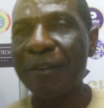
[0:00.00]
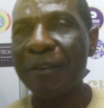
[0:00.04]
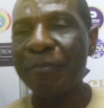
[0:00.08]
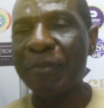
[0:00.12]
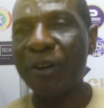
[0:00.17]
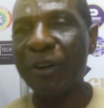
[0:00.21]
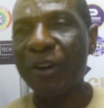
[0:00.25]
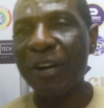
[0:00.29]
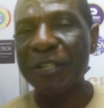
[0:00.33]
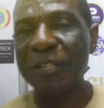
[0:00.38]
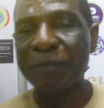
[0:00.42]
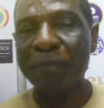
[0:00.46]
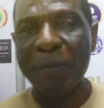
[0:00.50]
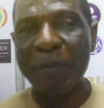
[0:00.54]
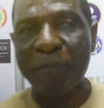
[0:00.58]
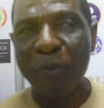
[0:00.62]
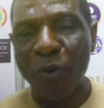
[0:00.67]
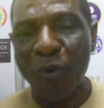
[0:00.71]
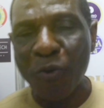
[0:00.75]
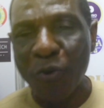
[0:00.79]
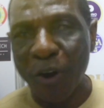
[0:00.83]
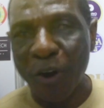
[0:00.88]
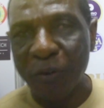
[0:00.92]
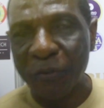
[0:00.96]
Because
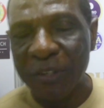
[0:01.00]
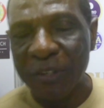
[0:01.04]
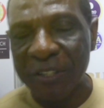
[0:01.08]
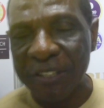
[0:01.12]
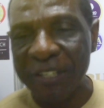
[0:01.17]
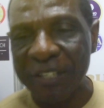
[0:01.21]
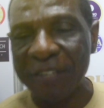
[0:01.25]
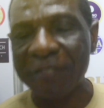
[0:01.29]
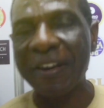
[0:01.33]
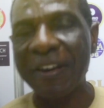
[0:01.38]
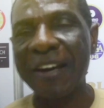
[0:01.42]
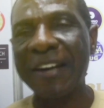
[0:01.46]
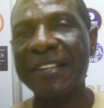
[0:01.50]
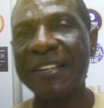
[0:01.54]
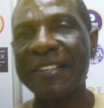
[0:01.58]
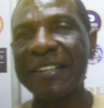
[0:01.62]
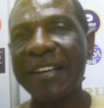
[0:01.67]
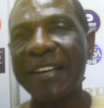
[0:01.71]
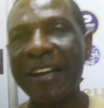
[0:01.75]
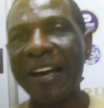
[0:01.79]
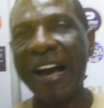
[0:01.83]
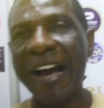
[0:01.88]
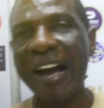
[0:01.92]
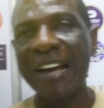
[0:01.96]
people going to
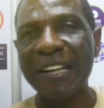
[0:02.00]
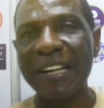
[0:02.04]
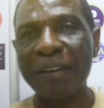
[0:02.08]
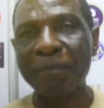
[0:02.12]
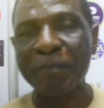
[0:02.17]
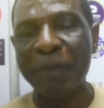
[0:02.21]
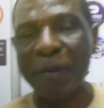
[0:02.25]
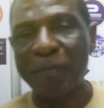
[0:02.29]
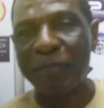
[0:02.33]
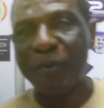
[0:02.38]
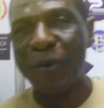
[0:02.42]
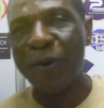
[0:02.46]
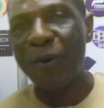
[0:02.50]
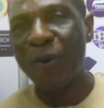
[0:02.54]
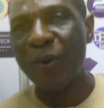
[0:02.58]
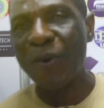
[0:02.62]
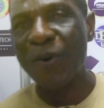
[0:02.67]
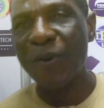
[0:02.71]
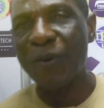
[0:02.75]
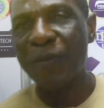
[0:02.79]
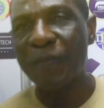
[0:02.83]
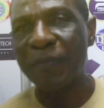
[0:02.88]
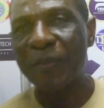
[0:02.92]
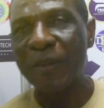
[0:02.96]
TVET are the
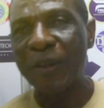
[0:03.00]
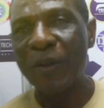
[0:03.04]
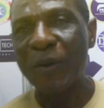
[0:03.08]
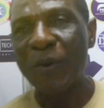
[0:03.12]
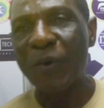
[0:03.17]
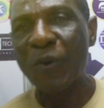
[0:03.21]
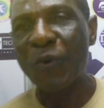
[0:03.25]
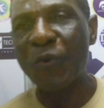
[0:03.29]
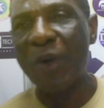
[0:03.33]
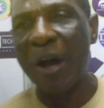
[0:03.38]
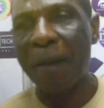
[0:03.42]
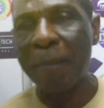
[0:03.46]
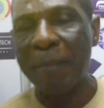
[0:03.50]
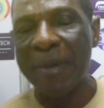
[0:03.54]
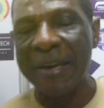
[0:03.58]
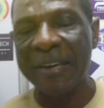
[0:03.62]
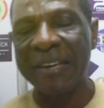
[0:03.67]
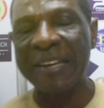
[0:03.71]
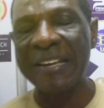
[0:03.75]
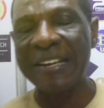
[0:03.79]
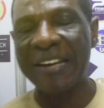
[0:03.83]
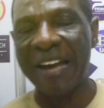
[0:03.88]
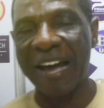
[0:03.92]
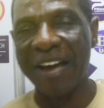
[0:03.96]
people who are
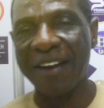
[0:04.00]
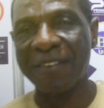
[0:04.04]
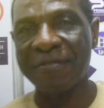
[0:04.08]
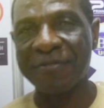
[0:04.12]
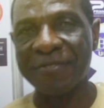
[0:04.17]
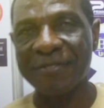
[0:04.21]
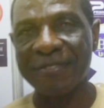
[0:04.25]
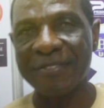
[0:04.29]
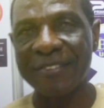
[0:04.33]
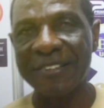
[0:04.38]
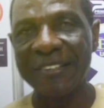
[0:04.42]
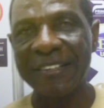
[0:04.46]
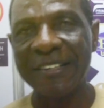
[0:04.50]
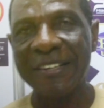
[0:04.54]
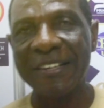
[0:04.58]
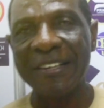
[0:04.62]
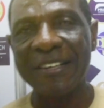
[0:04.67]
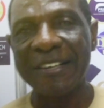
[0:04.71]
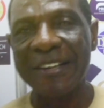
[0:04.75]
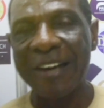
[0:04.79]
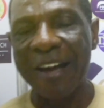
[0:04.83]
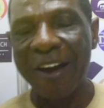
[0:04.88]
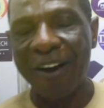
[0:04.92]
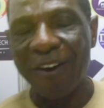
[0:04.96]
making life.
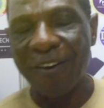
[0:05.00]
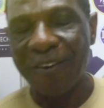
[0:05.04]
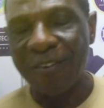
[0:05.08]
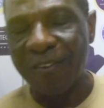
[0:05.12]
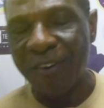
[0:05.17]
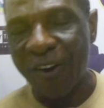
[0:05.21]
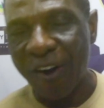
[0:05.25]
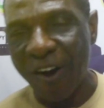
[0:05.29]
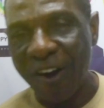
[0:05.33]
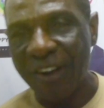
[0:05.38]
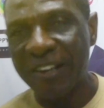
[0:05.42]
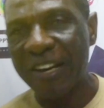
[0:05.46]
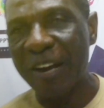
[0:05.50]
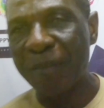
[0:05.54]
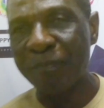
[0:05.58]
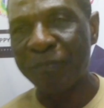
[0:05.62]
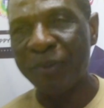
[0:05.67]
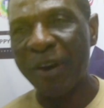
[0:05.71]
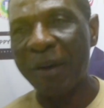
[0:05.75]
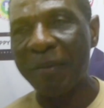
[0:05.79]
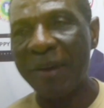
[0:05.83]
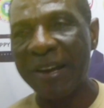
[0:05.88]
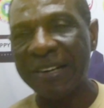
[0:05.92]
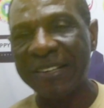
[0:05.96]

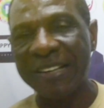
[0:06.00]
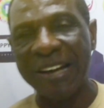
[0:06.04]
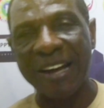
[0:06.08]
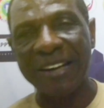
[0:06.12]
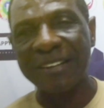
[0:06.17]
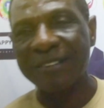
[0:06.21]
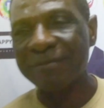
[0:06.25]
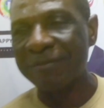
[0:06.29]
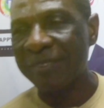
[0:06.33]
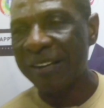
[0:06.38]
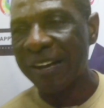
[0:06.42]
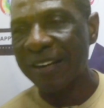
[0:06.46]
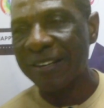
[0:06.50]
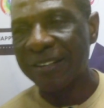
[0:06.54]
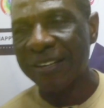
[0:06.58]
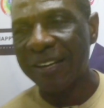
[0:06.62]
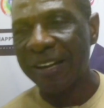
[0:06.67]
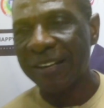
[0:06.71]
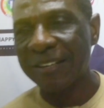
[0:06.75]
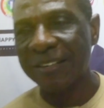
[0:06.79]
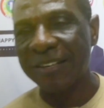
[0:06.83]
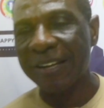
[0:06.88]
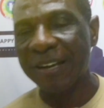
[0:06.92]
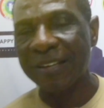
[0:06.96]
Unemployment
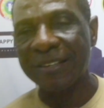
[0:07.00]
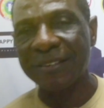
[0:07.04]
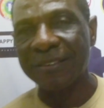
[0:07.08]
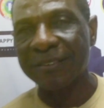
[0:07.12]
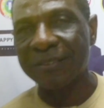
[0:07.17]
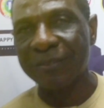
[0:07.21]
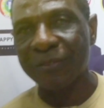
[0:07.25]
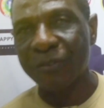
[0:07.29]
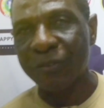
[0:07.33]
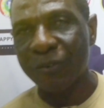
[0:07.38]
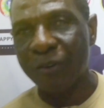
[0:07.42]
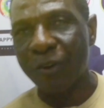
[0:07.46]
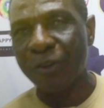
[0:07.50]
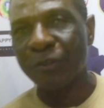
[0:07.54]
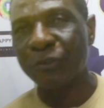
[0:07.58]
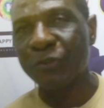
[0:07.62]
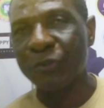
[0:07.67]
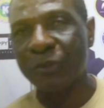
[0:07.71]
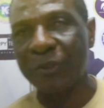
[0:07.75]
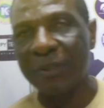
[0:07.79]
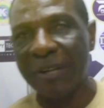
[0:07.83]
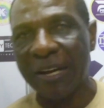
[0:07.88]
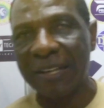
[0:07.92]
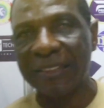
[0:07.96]
can go
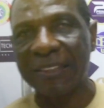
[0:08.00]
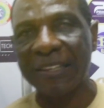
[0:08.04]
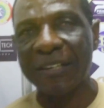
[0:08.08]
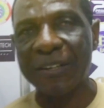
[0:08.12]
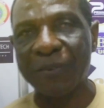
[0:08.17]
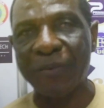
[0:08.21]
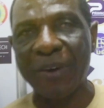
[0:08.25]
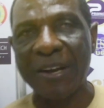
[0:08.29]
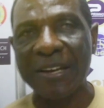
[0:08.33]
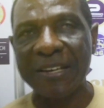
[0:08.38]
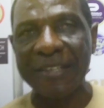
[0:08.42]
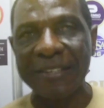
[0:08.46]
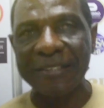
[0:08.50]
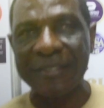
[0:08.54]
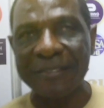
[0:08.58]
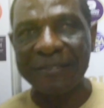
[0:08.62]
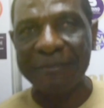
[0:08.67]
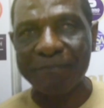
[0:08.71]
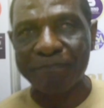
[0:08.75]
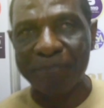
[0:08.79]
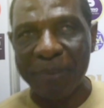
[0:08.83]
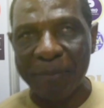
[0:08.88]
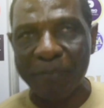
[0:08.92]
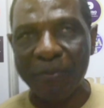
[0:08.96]
to nothing when
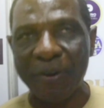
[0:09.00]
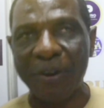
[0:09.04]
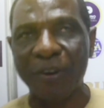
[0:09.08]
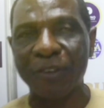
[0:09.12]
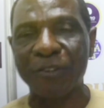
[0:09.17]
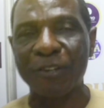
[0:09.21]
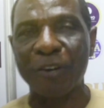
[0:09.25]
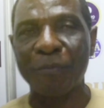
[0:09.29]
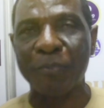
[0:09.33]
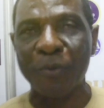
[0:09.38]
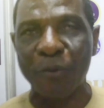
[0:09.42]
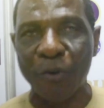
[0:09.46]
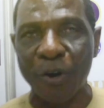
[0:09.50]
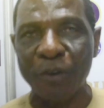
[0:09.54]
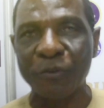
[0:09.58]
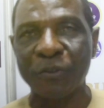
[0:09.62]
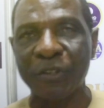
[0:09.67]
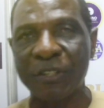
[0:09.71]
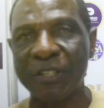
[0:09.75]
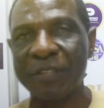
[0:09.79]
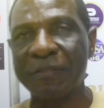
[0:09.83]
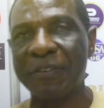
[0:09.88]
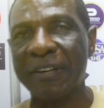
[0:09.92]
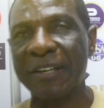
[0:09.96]
people, a lot of people going
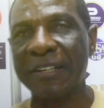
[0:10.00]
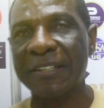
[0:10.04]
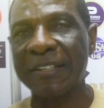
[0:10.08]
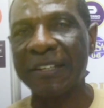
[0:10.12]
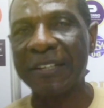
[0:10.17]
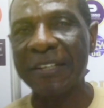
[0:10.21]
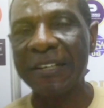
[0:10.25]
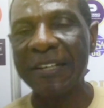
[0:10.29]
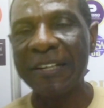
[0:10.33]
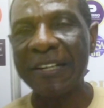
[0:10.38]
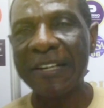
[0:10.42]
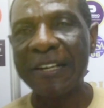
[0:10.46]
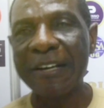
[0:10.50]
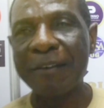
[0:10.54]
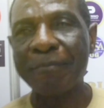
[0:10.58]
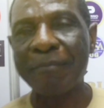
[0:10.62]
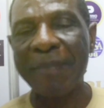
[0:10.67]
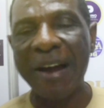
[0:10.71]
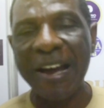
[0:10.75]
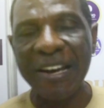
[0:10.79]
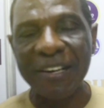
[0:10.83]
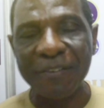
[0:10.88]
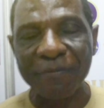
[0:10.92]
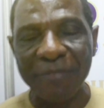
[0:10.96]
to TVET.
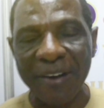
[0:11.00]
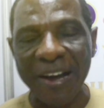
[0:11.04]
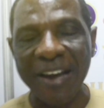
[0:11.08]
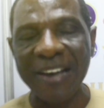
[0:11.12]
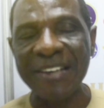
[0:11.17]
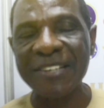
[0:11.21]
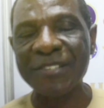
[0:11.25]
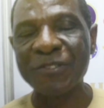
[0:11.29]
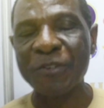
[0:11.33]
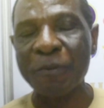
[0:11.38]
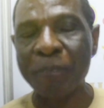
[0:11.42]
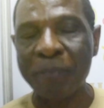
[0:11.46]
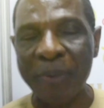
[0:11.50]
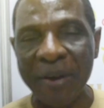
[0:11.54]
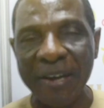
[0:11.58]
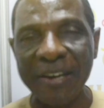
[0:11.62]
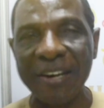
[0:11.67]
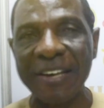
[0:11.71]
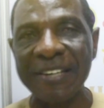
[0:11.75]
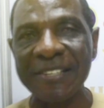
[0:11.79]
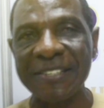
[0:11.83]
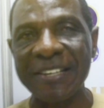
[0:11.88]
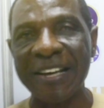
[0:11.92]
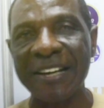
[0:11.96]
My advice to
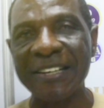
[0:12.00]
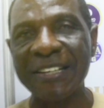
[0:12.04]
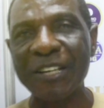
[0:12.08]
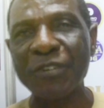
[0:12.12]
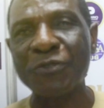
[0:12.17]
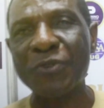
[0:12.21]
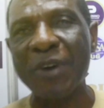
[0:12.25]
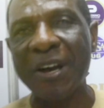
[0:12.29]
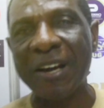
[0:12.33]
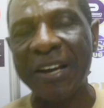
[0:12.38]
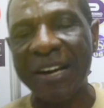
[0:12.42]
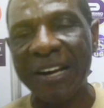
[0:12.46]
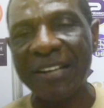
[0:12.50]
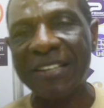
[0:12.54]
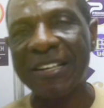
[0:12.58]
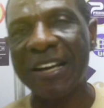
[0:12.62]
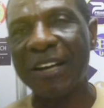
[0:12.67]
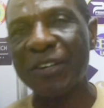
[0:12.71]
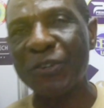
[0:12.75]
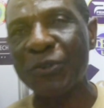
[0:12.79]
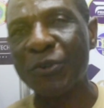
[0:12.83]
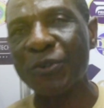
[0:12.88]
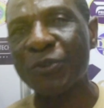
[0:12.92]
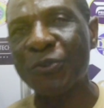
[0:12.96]
parents that they should encourage
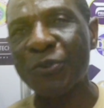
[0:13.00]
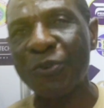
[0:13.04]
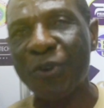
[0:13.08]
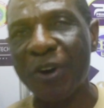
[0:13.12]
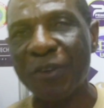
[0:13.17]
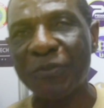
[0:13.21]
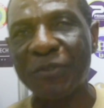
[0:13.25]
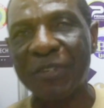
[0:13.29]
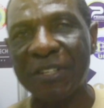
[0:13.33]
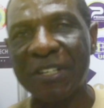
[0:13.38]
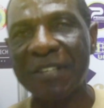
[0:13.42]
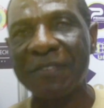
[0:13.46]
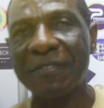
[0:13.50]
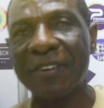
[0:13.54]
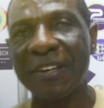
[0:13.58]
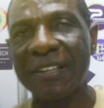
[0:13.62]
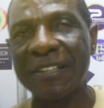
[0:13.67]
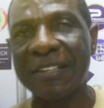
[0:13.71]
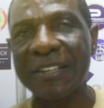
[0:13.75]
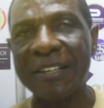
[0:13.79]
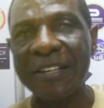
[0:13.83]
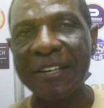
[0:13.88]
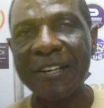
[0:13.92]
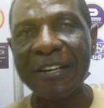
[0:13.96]
their youth to go into
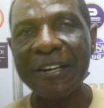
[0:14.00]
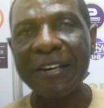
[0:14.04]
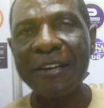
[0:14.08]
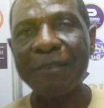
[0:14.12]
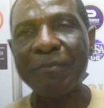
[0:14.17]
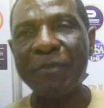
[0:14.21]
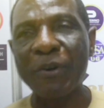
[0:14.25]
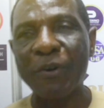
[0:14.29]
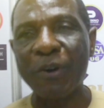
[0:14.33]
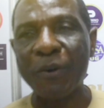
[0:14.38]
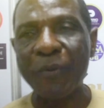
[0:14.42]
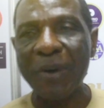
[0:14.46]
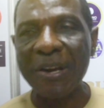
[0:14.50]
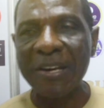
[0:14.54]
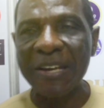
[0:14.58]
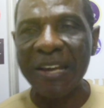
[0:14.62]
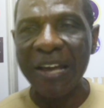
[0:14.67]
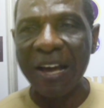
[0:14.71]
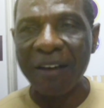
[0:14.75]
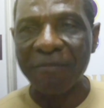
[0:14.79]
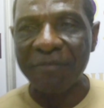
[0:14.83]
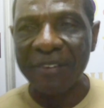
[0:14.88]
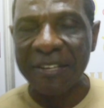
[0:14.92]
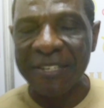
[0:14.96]
TVET. Because when they
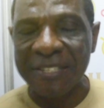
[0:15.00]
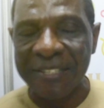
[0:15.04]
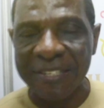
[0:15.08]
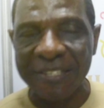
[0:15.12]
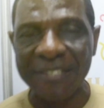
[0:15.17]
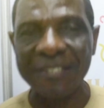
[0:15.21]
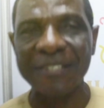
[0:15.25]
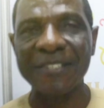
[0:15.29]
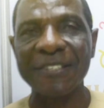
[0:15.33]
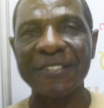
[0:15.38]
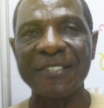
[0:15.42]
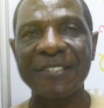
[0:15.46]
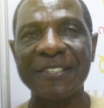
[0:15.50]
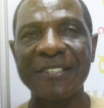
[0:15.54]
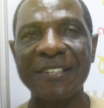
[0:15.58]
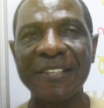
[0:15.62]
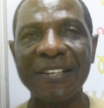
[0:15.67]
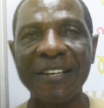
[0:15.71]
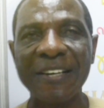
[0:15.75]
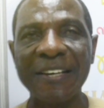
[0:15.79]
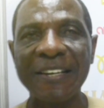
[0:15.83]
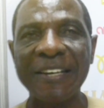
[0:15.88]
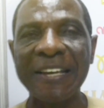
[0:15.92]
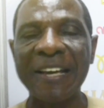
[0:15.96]
have the skills,
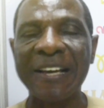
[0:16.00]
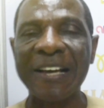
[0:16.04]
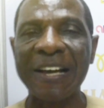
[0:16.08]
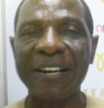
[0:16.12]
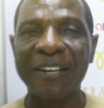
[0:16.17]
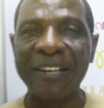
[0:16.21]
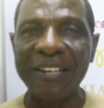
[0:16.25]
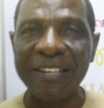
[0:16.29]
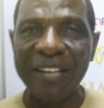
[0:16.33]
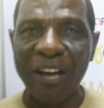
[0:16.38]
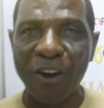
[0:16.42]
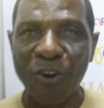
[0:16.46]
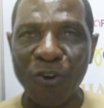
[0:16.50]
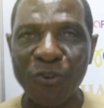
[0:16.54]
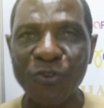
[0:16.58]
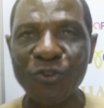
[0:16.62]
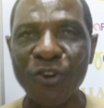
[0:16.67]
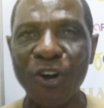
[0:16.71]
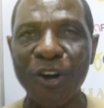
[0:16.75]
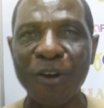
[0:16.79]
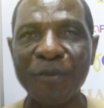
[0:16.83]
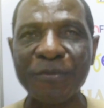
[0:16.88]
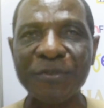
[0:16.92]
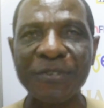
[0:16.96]
they can create their own
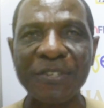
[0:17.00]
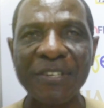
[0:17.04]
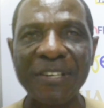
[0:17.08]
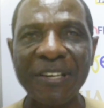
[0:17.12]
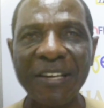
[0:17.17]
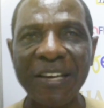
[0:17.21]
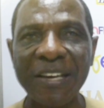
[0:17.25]
jobs.